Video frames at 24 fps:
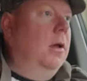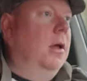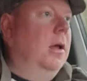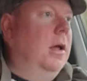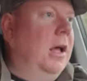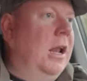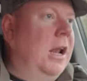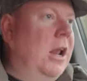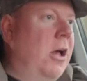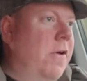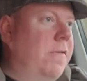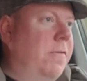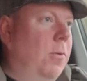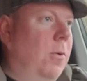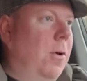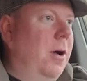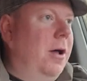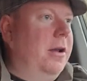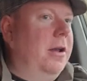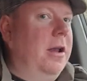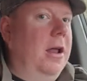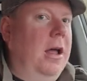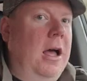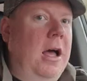Hello
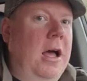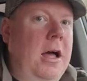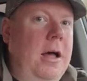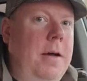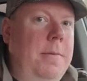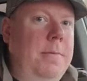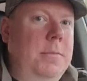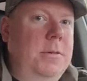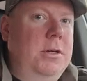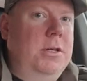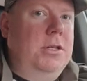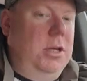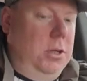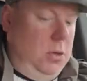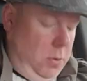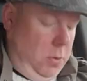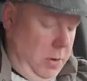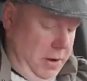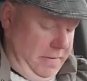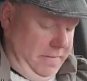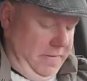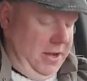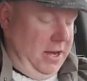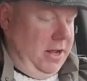everyone, just a
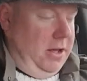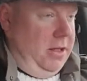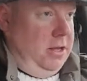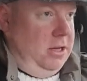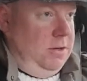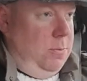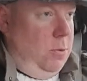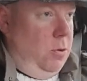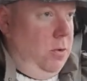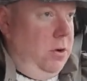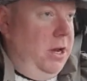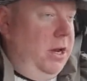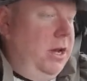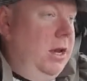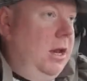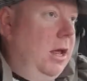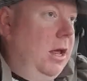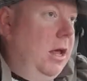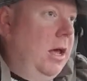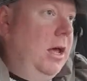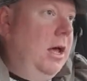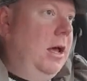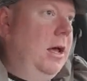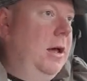quick video this morning.
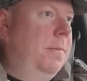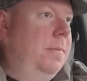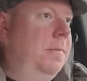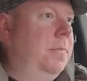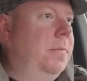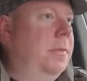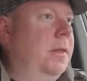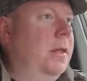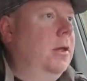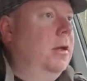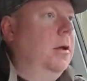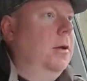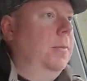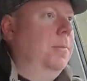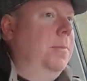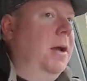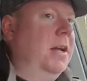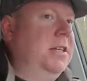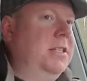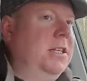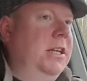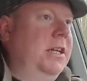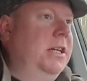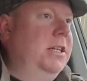
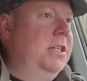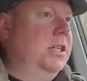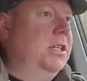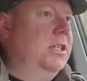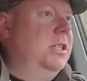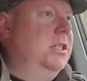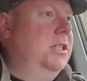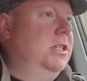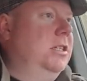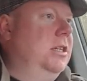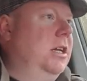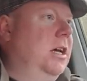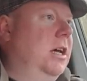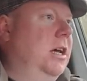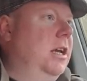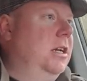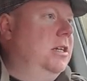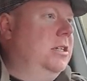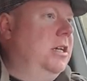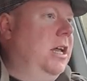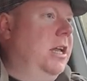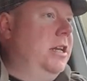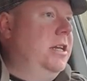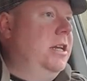Basically just
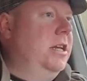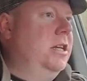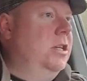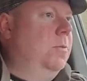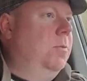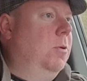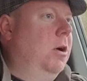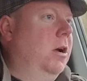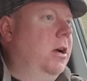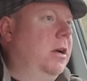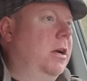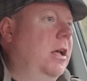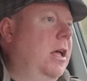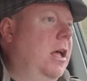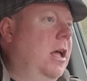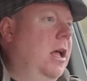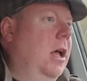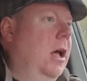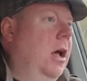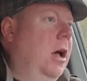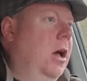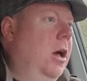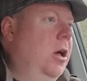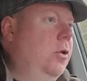heading into work,
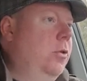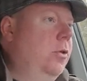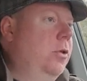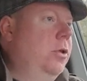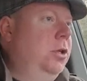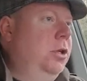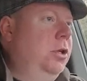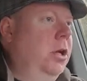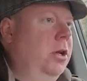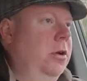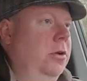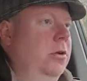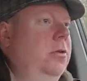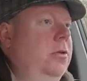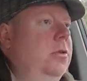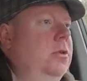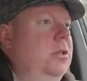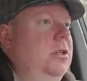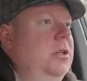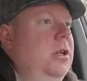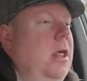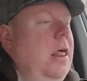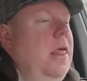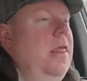heard on the
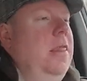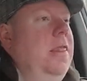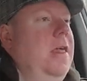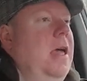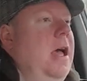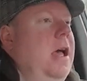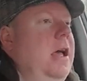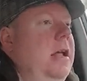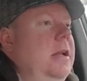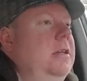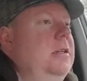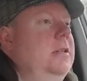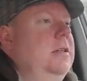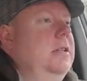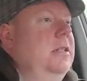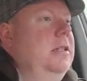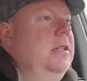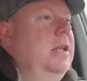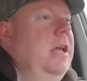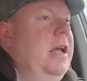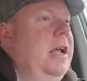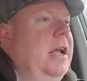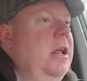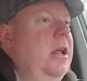news that
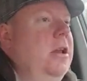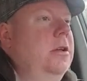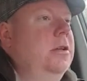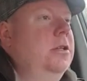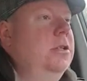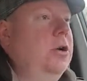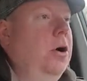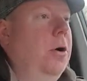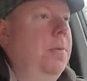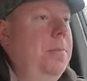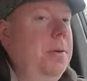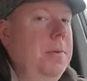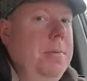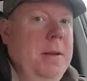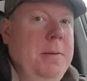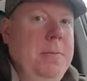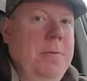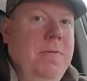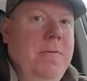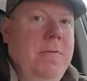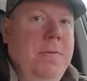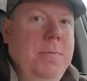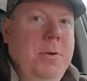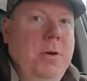they're going to stop
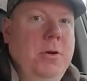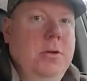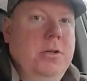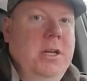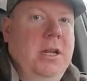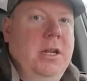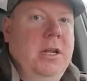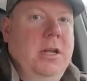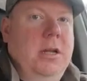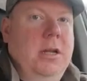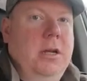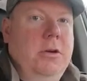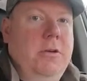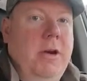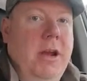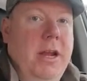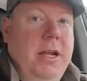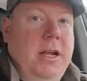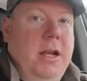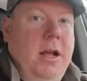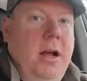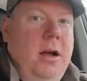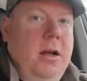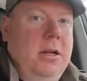people from using
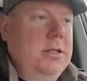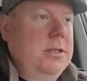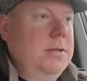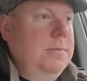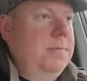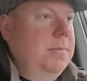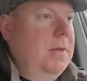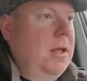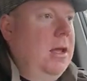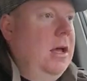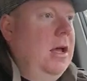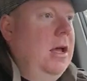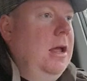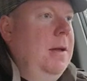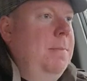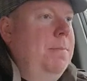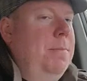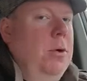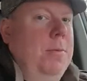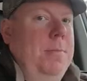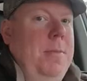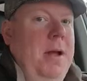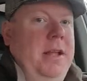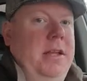credit cards in
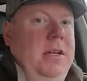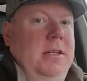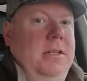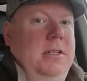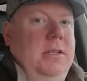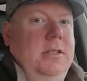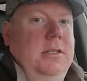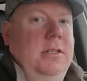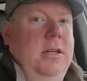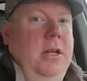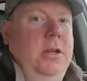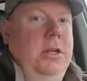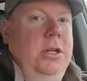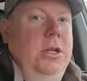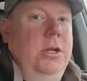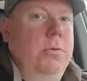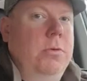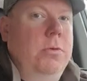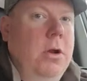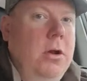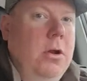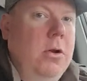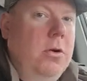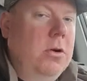bookmakers. So
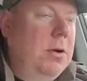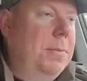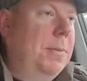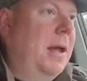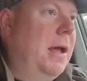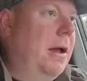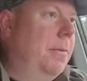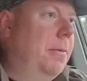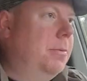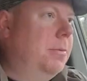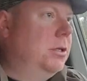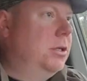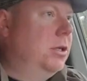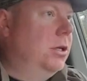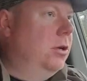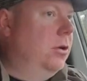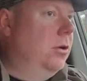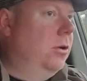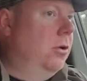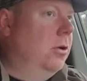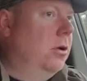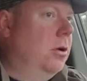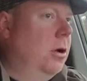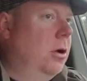you'll no longer be able
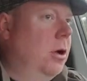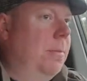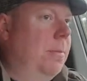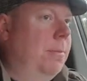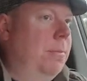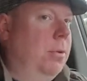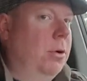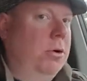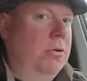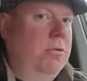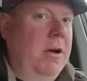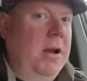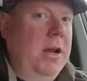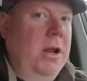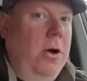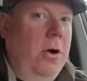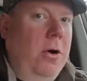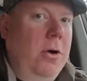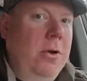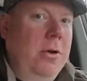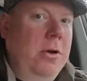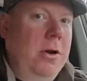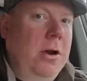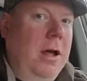to put credit
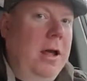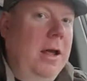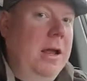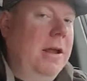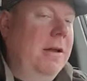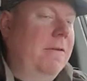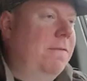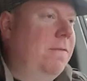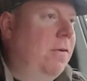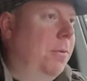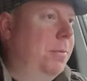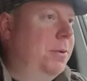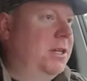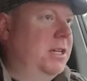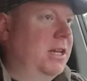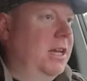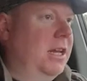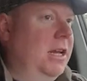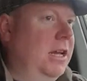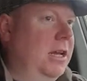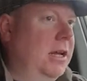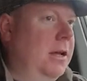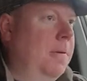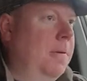on a FOBT